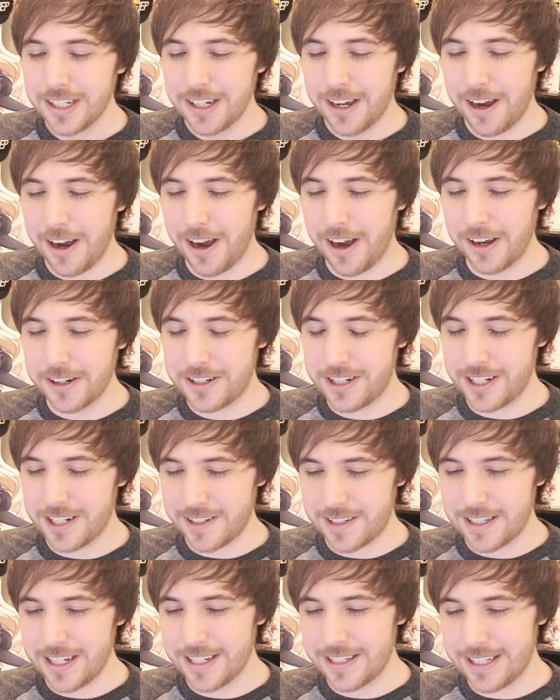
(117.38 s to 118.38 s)
Oh, she
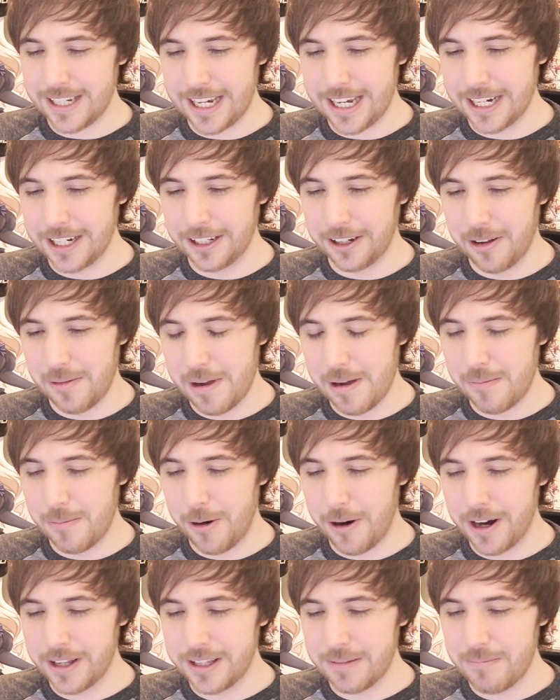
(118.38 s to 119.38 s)
just needs to eat a little bit
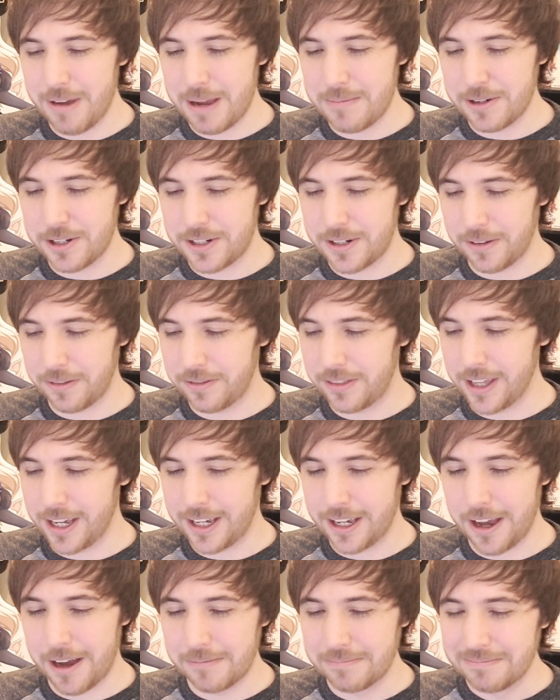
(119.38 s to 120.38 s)
more, then maybe she'll
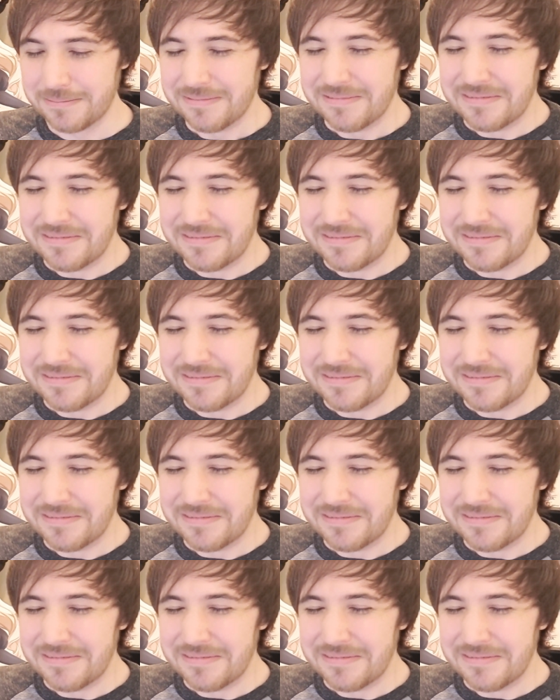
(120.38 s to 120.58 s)
thick up.